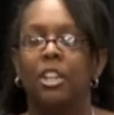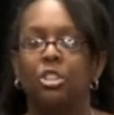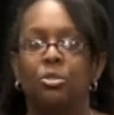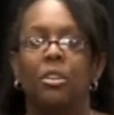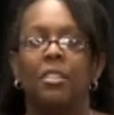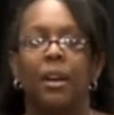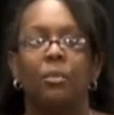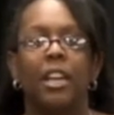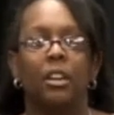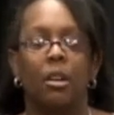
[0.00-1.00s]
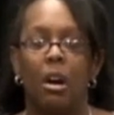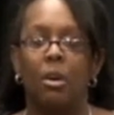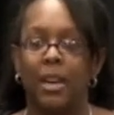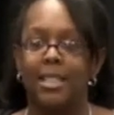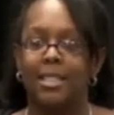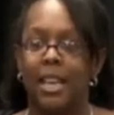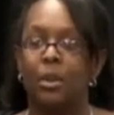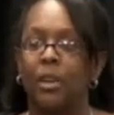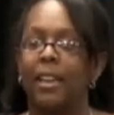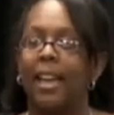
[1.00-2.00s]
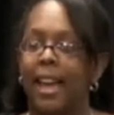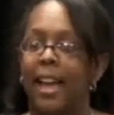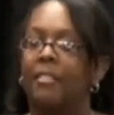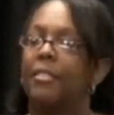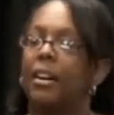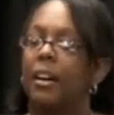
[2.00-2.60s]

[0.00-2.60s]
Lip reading: make sure that we can always say we can